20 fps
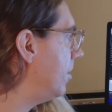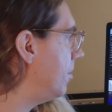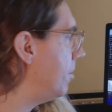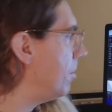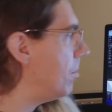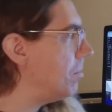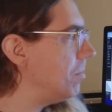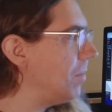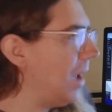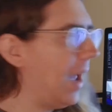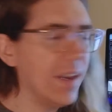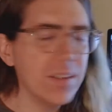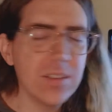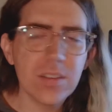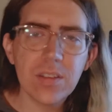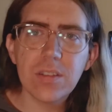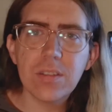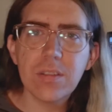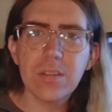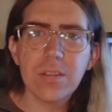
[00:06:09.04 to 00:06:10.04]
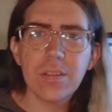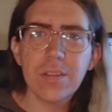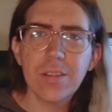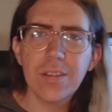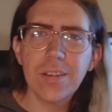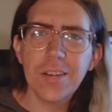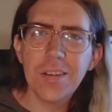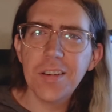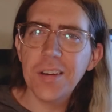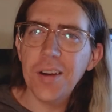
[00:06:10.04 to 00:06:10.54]
masks
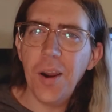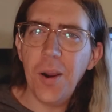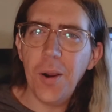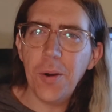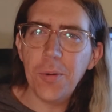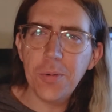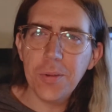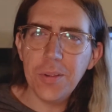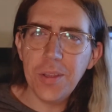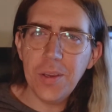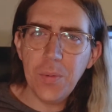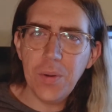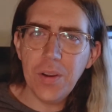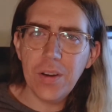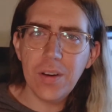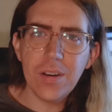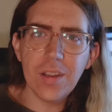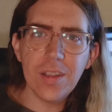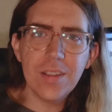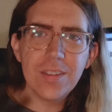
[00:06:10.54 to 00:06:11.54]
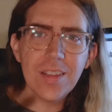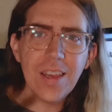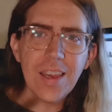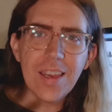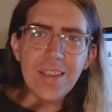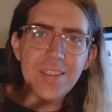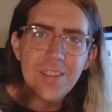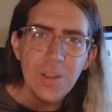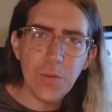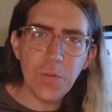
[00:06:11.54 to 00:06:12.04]
are really weird. It's like,
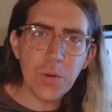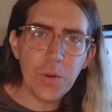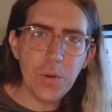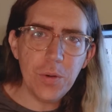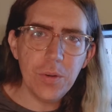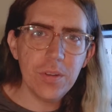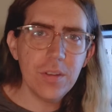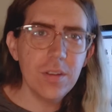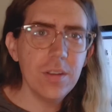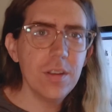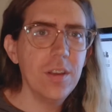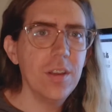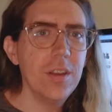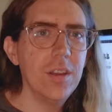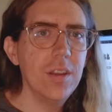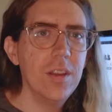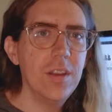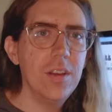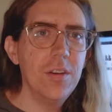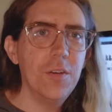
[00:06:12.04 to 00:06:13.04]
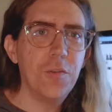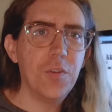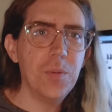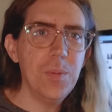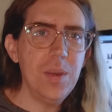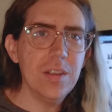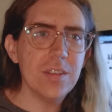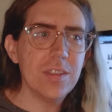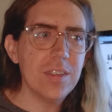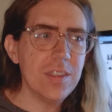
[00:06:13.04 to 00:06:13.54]
it's difficult for
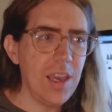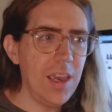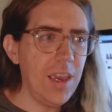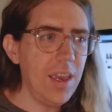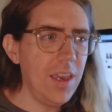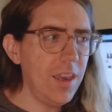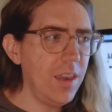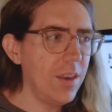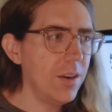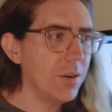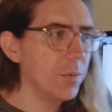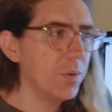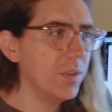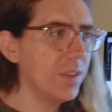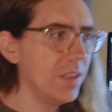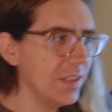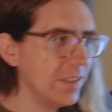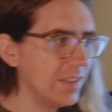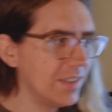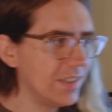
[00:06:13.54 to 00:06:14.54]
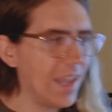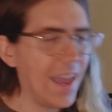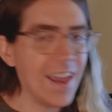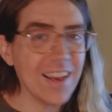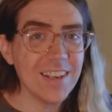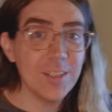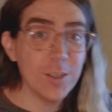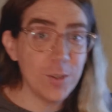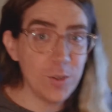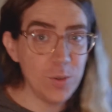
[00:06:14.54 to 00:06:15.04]
me to say with
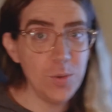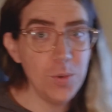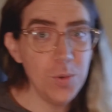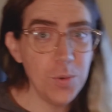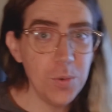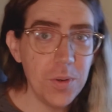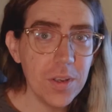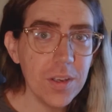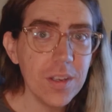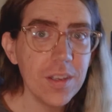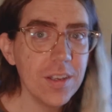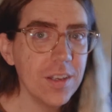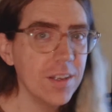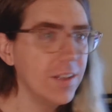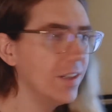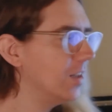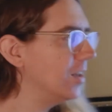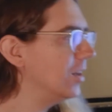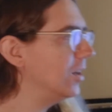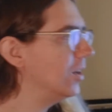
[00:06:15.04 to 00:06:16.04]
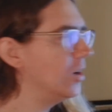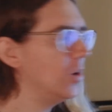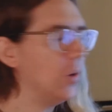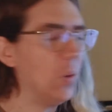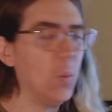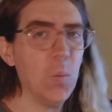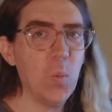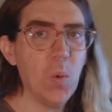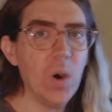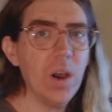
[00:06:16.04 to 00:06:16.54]
exactitude
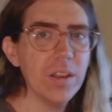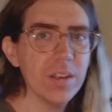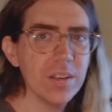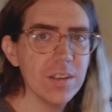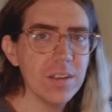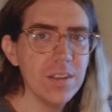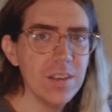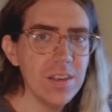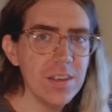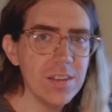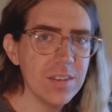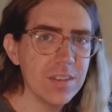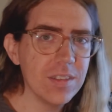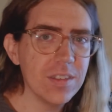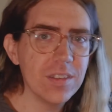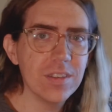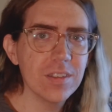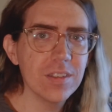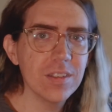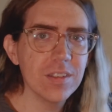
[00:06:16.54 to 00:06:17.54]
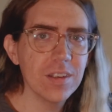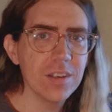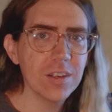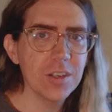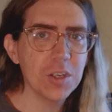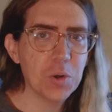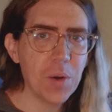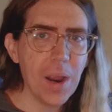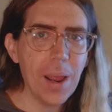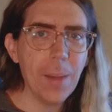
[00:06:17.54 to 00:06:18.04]
what is
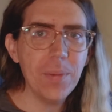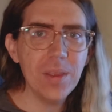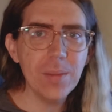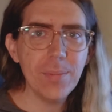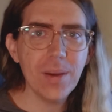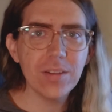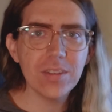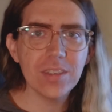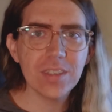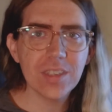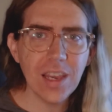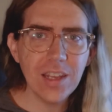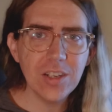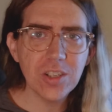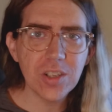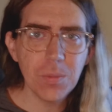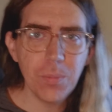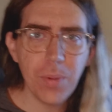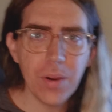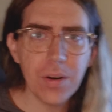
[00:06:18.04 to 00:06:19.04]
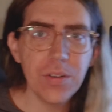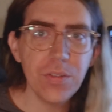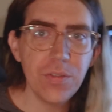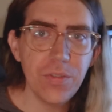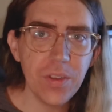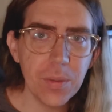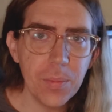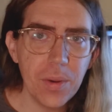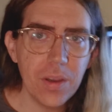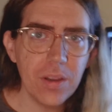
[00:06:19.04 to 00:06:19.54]
crappy about Sketch compared to
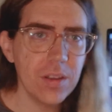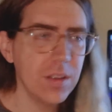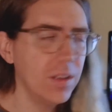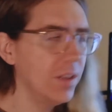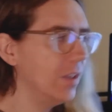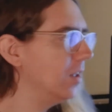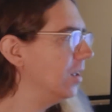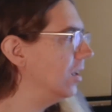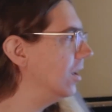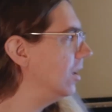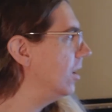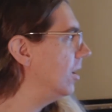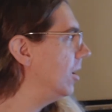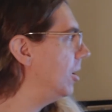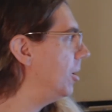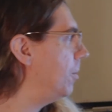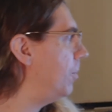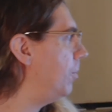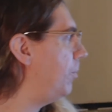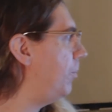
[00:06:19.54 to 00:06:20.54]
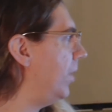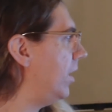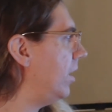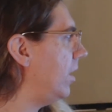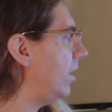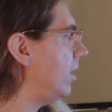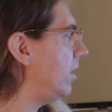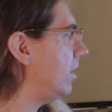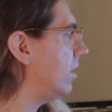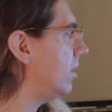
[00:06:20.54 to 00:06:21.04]
Figma,
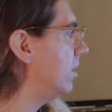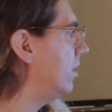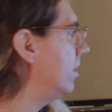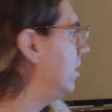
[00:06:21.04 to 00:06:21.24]
but